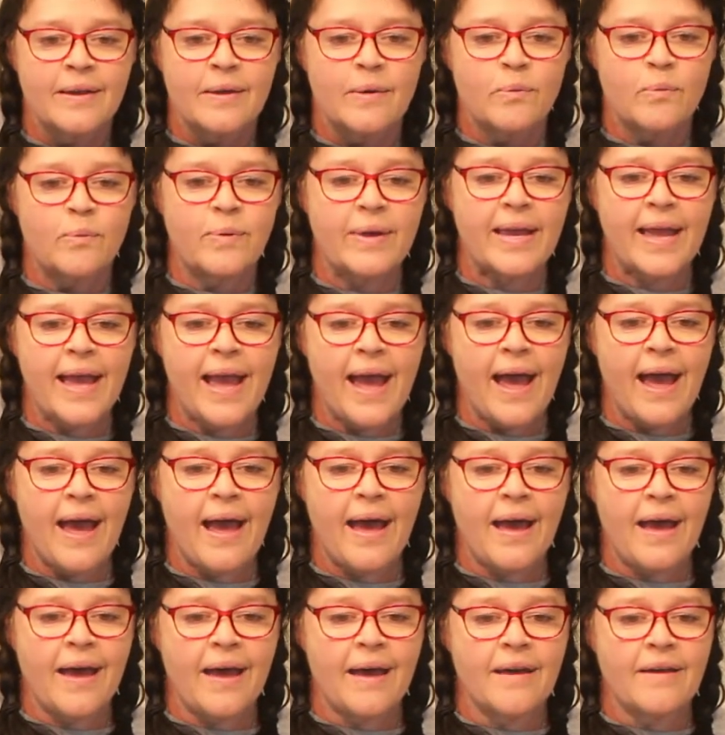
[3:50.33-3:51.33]
We
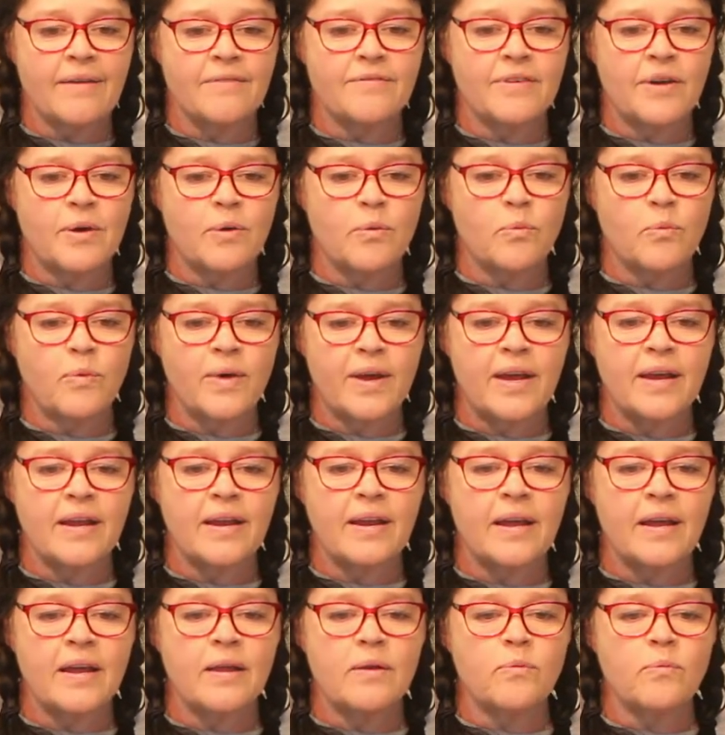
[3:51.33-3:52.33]
have 1
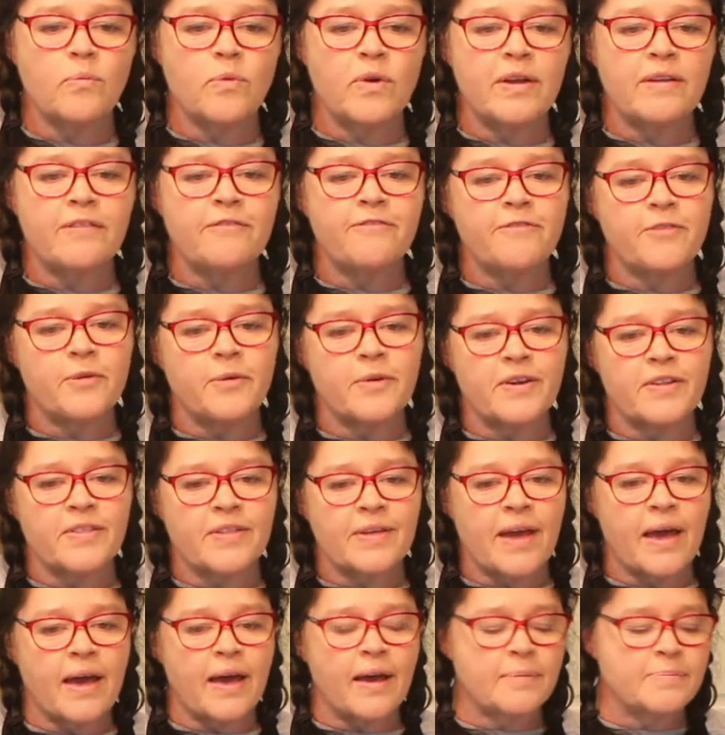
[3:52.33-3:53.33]
1/4
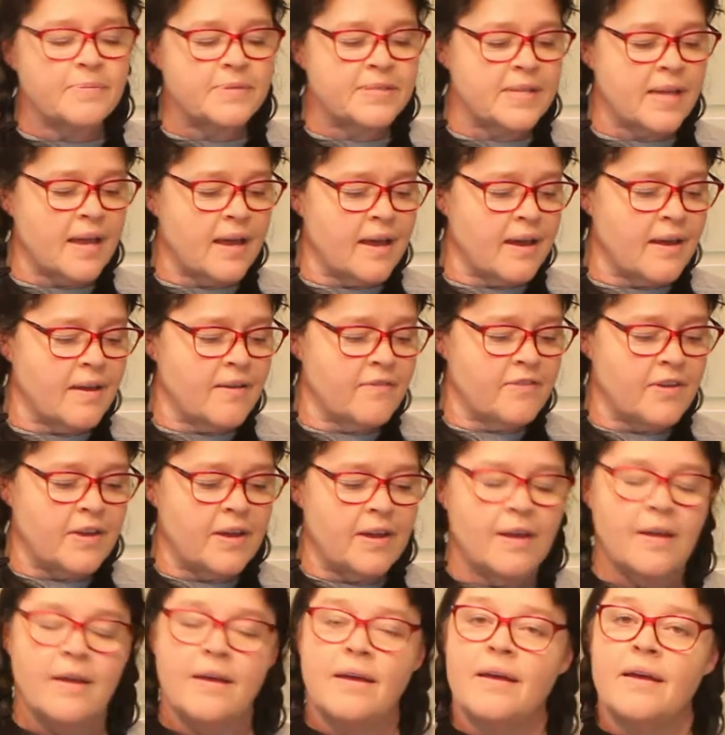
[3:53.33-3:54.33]
cups
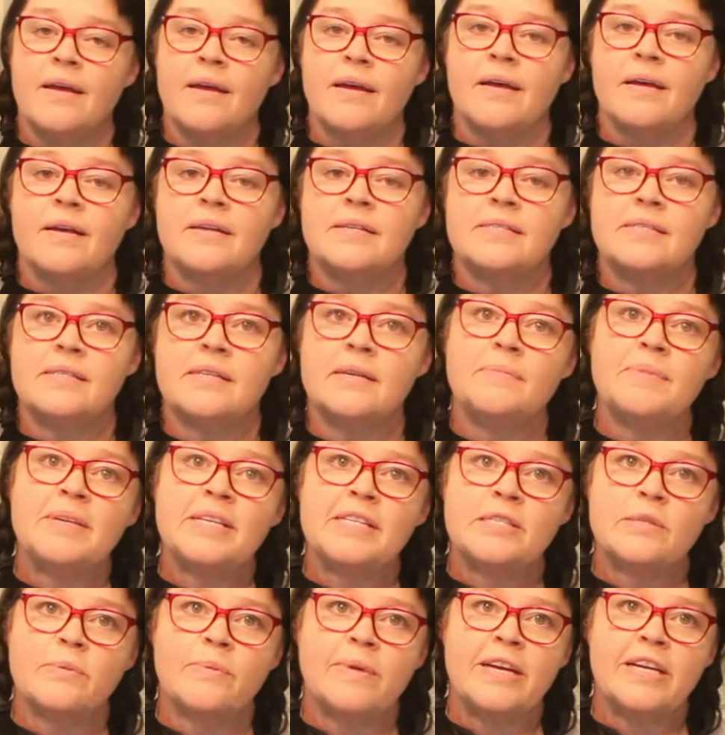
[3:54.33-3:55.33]
of
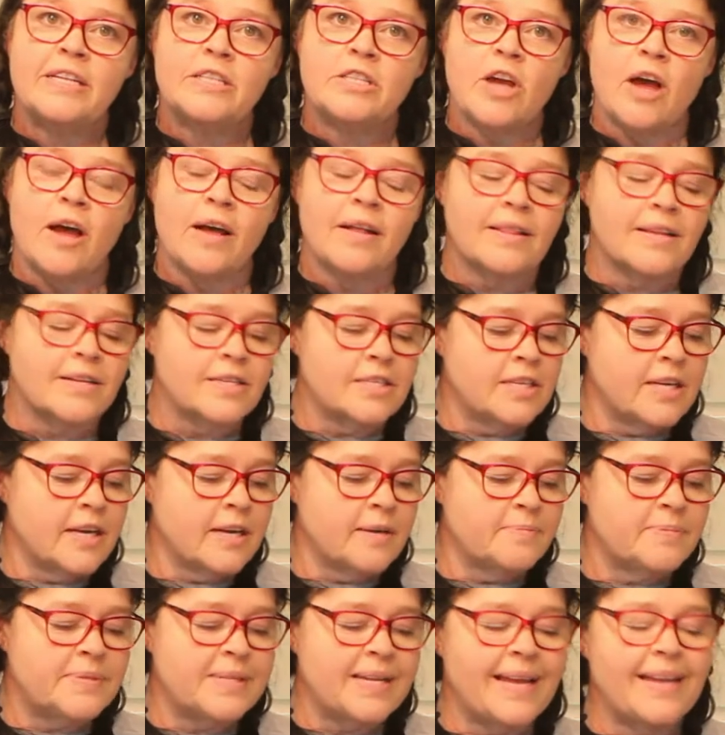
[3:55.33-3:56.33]
semi-sweet chocolate
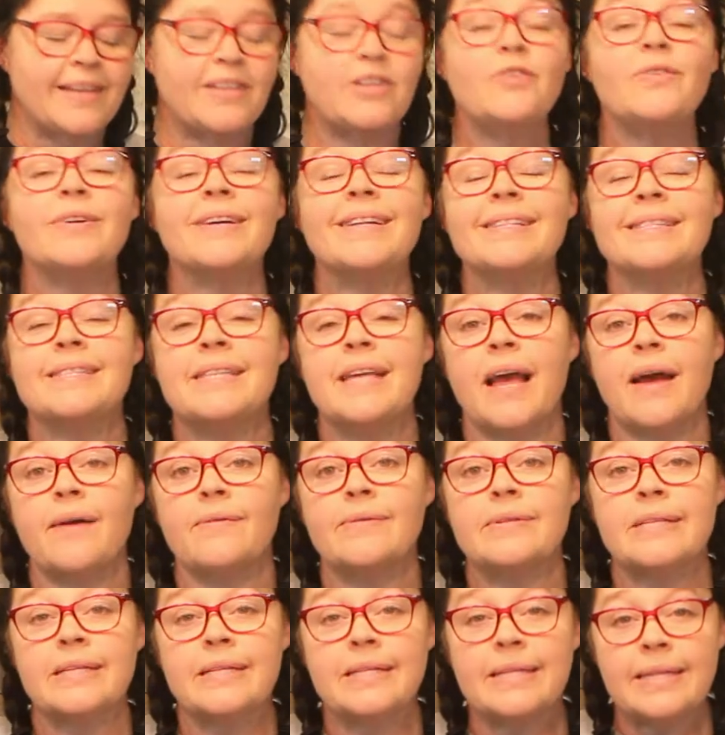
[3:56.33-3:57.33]
chips, and you can see I
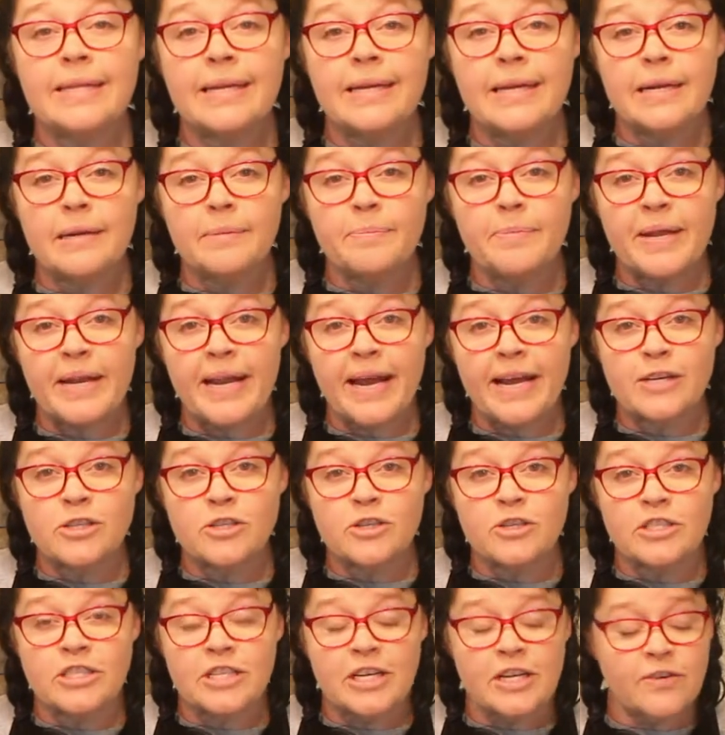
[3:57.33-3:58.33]
was a little bit
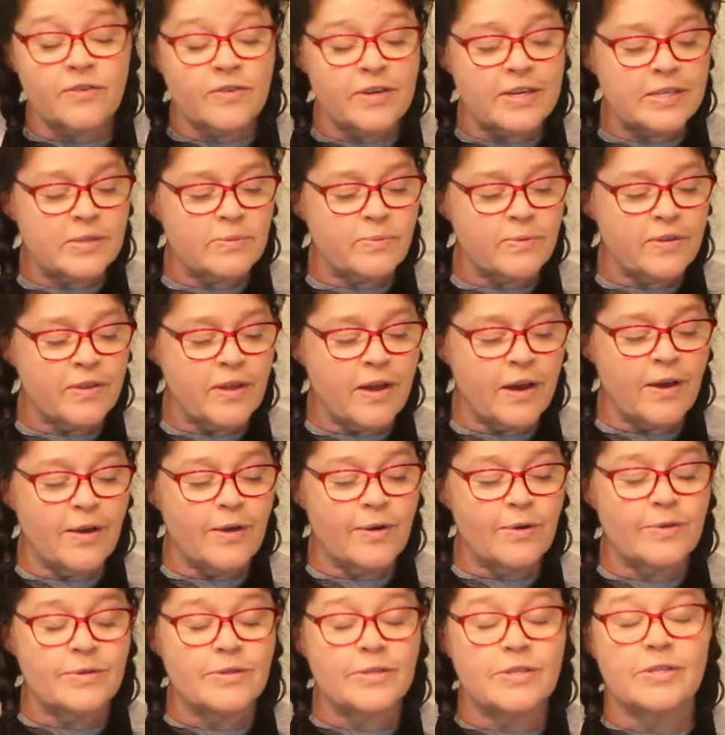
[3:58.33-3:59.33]
extra generous with
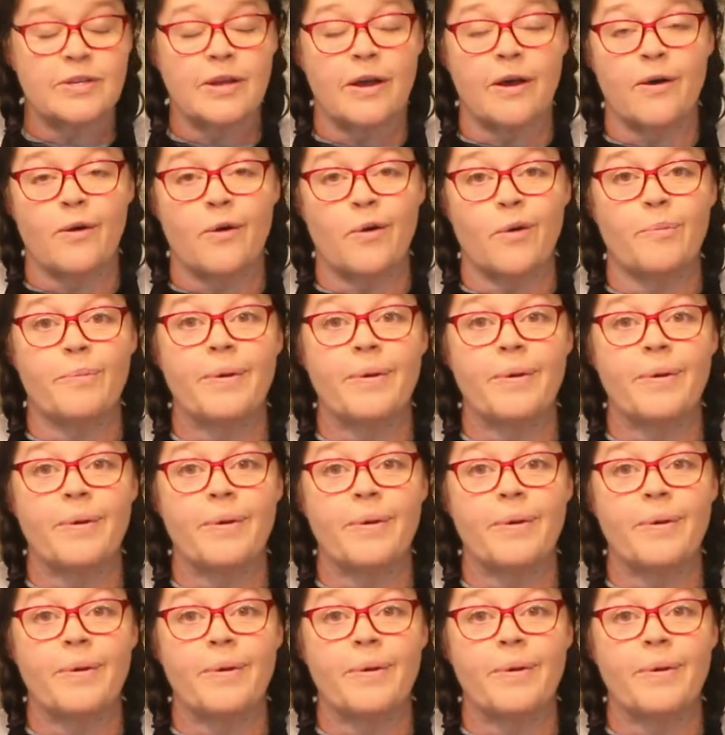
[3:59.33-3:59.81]
those, so